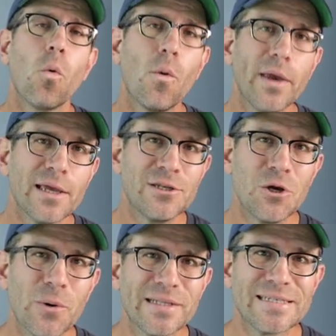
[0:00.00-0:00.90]
What we can
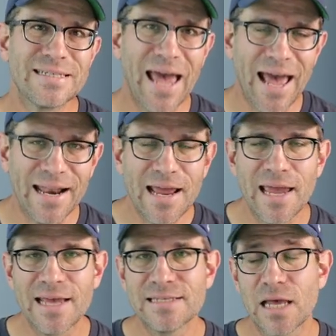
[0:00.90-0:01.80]
do instead
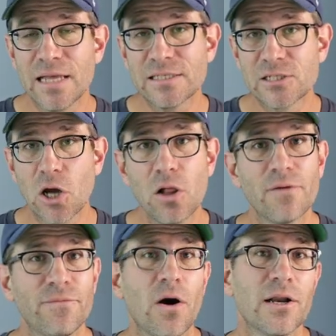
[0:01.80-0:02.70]
is
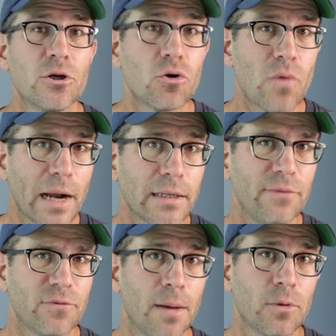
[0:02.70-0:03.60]
install a font
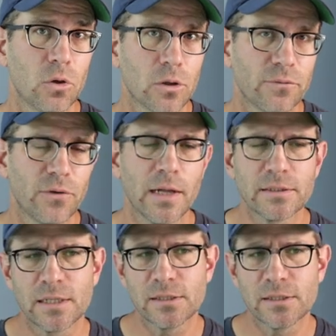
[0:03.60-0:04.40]
directly from Google Fonts.